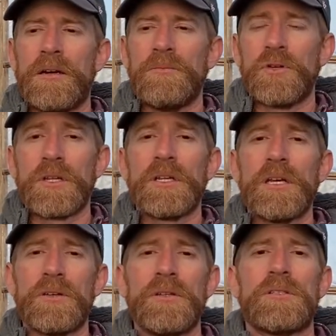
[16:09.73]
you're going to
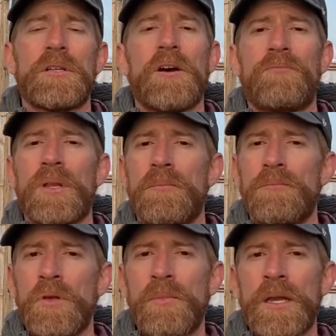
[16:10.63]
get good stuff, but
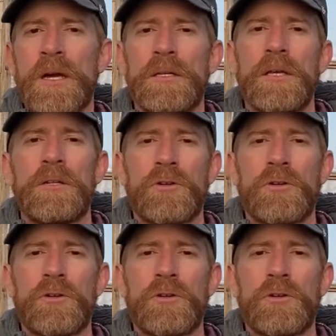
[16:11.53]
you may not get a